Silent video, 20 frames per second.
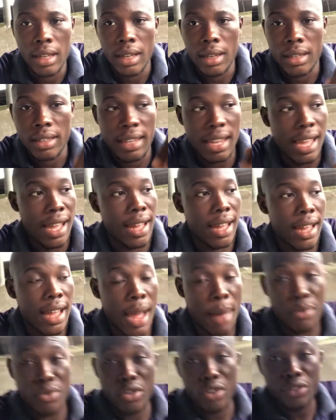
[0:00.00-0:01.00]

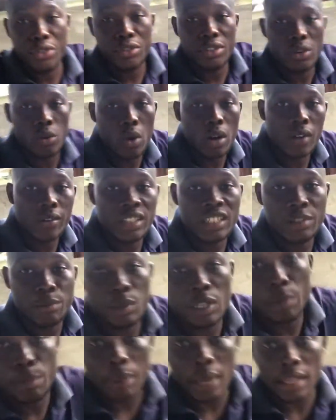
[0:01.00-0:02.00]
I'm just using one of these
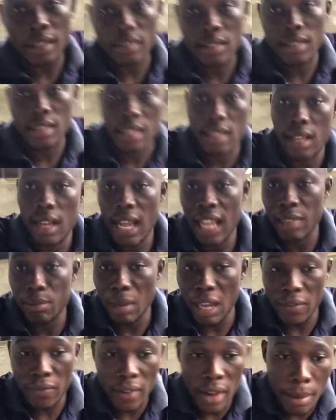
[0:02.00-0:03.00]
pig pens at
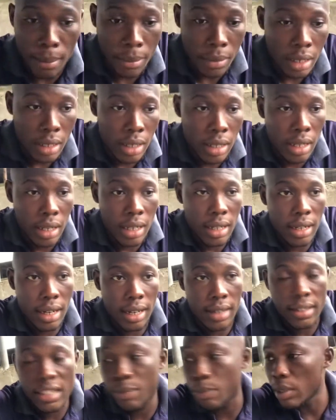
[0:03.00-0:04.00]
my farm. There
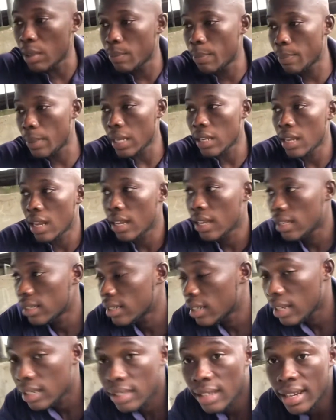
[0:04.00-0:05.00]
is this pig pen
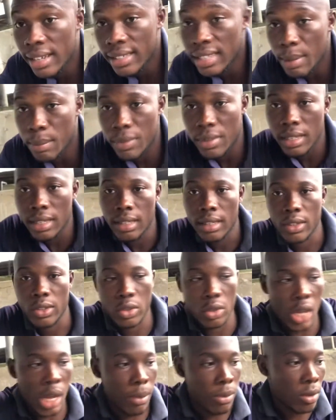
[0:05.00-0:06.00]
that is empty,
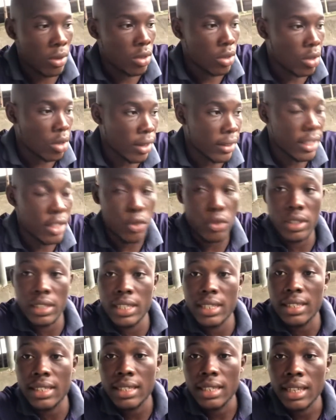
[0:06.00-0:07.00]
so I'm currently using
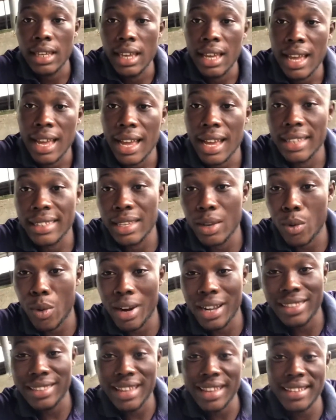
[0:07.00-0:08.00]
it as a
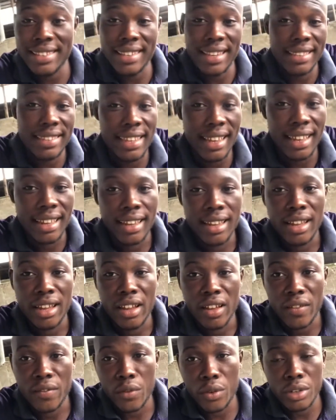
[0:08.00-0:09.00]
quarantine center
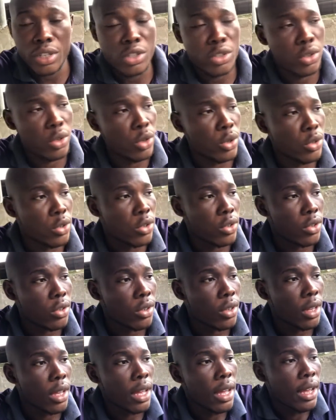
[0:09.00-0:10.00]
for these goats.
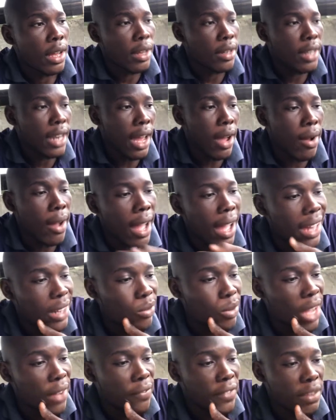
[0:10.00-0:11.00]
Now, how
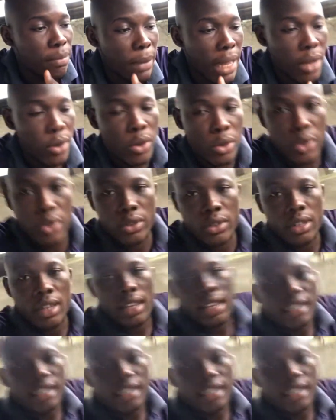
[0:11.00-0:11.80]
do I feed my goats?